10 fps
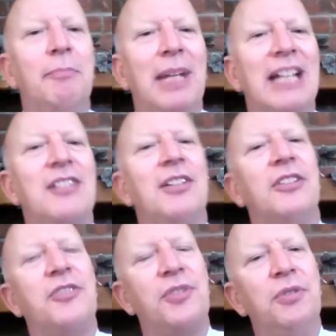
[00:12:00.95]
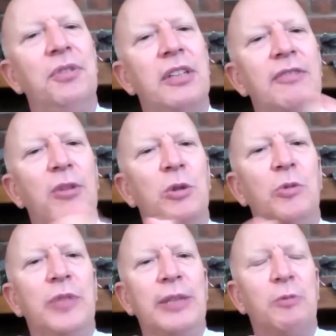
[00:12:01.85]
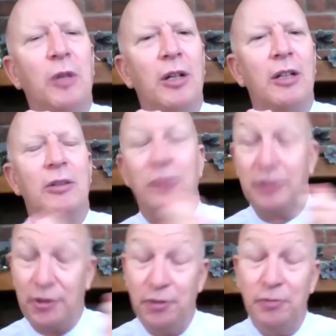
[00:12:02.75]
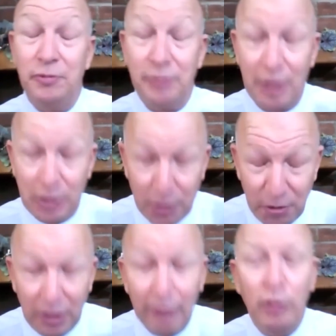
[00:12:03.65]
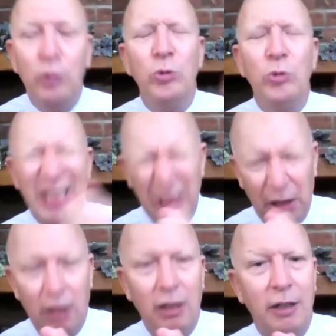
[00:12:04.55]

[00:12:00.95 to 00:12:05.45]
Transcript: to the truth of who we were, or the truth of who we are,